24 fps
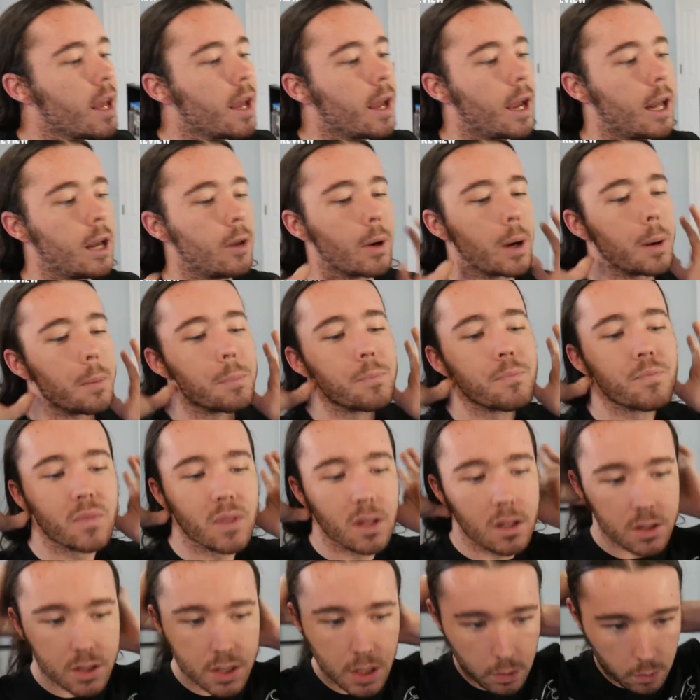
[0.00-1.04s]
Anyway,
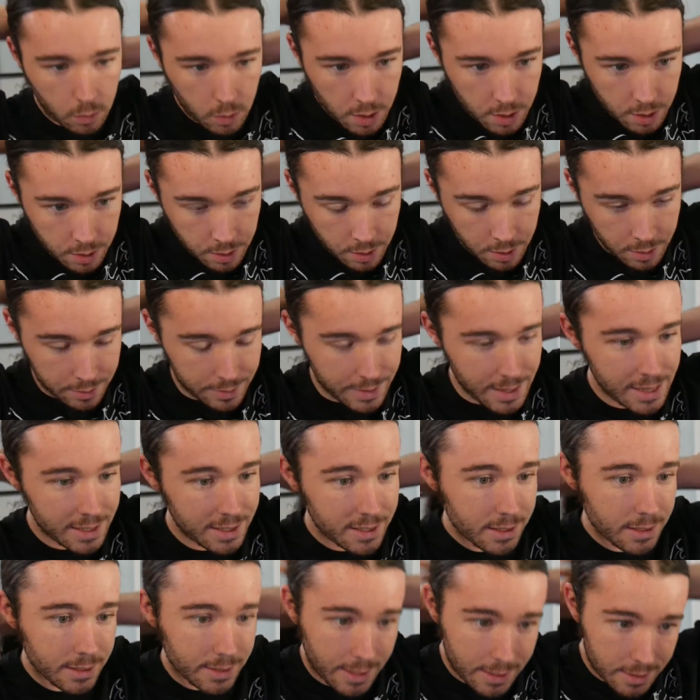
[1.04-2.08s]
so
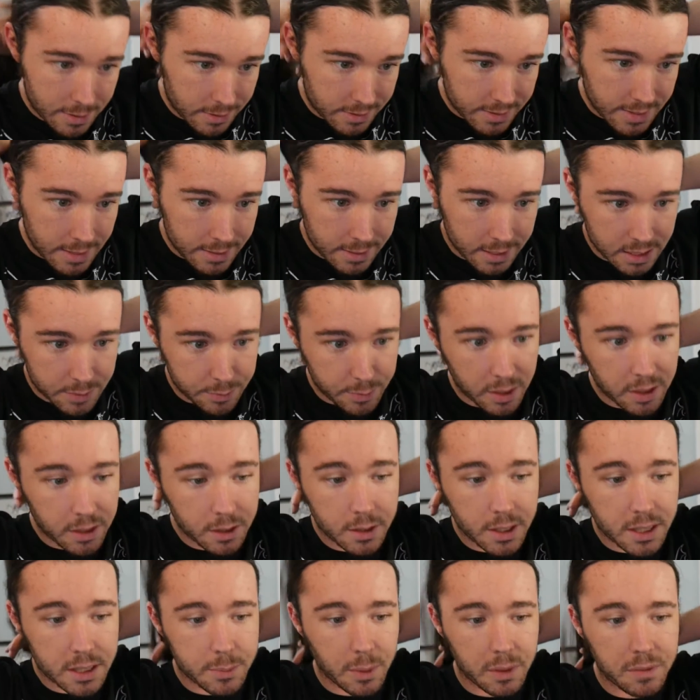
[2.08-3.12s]
That's
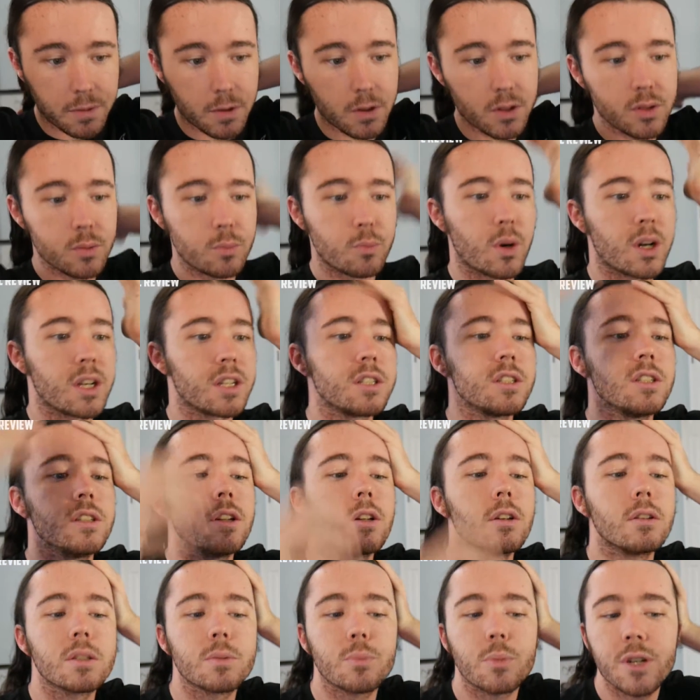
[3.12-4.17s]
my first impression. You
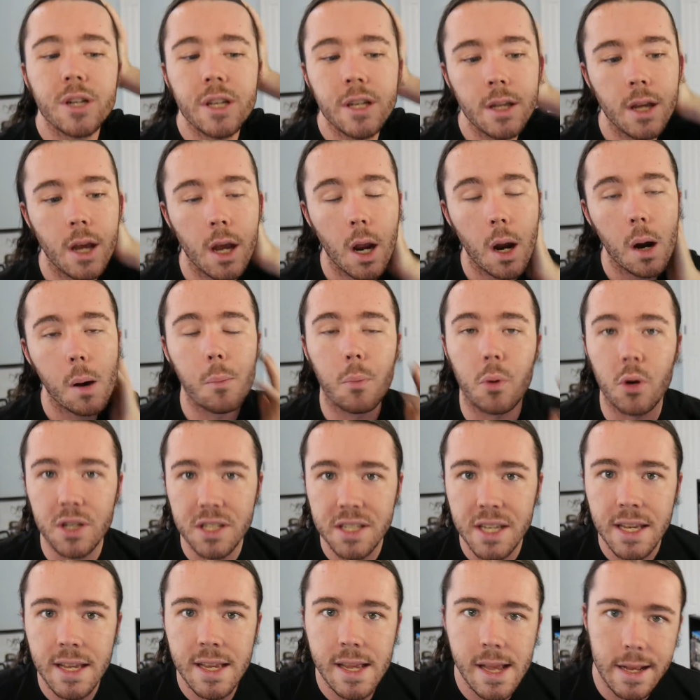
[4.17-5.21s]
know, it's pretty
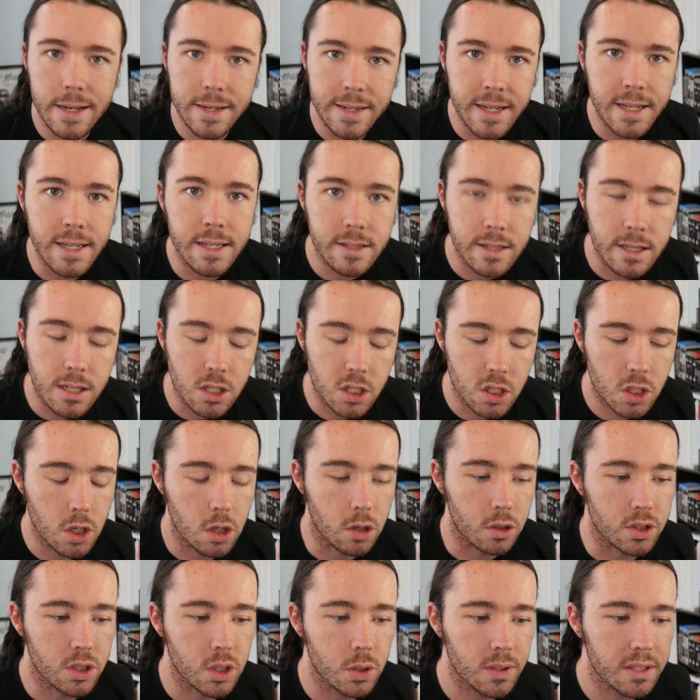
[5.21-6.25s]
decent
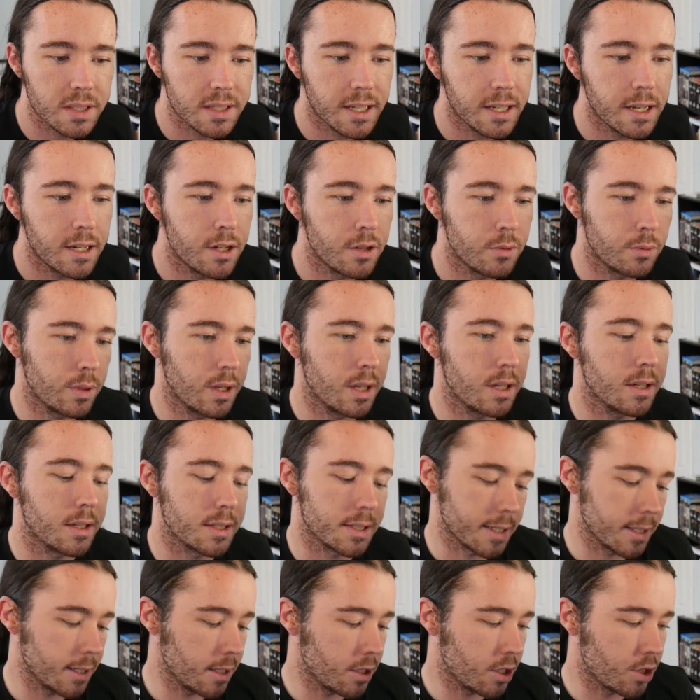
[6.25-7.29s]
song. So let's get
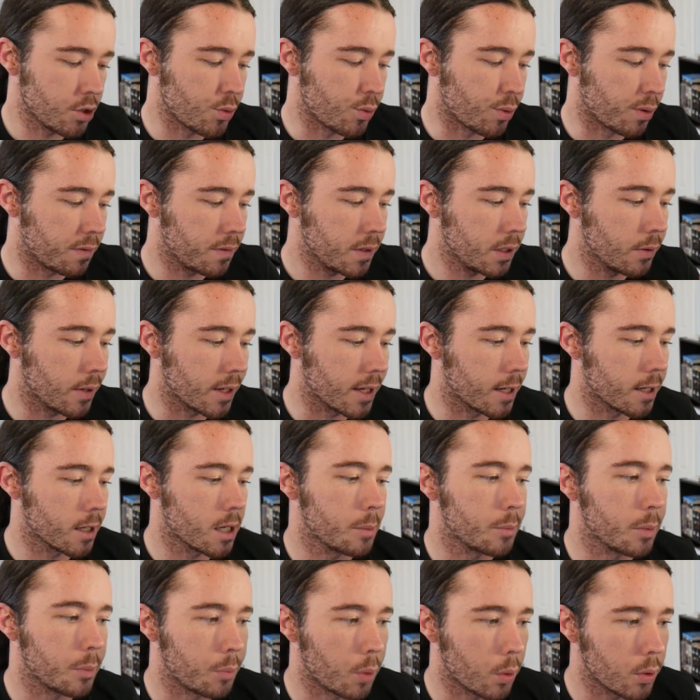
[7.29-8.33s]
into the review. I got a
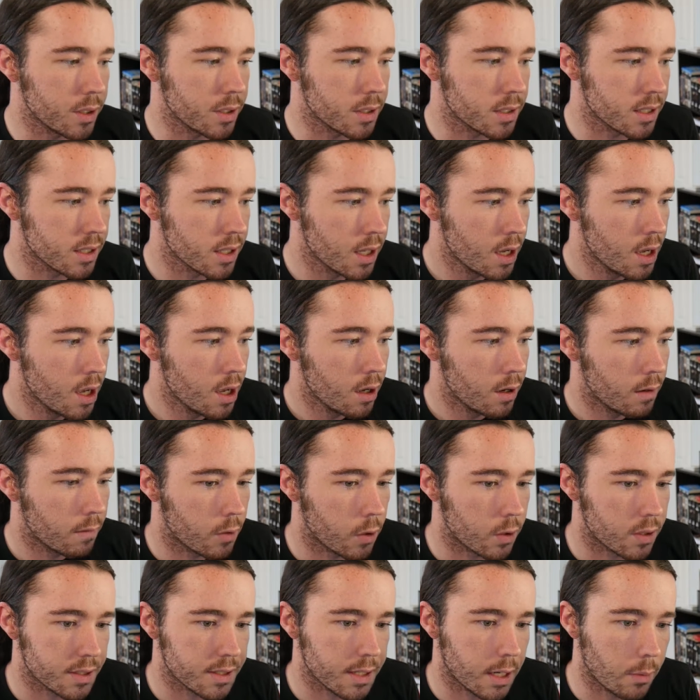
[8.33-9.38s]
couple points, of
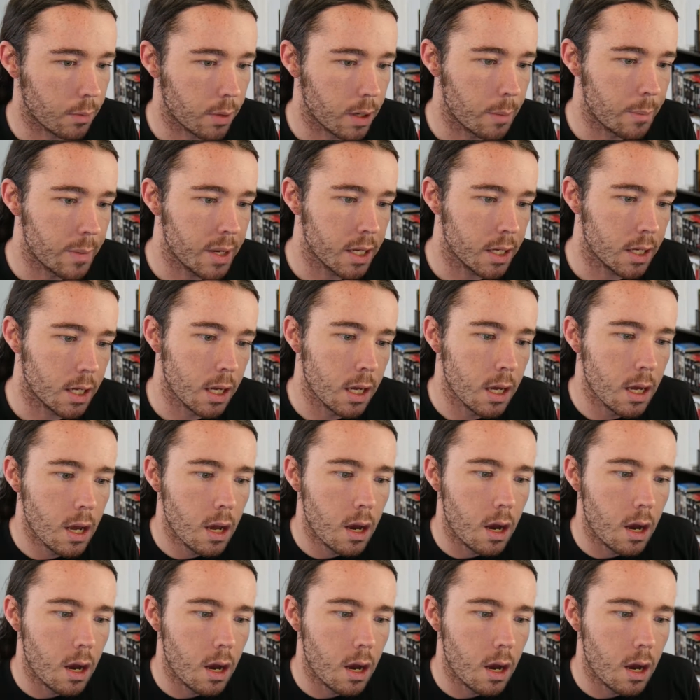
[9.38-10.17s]
course, that I want to make.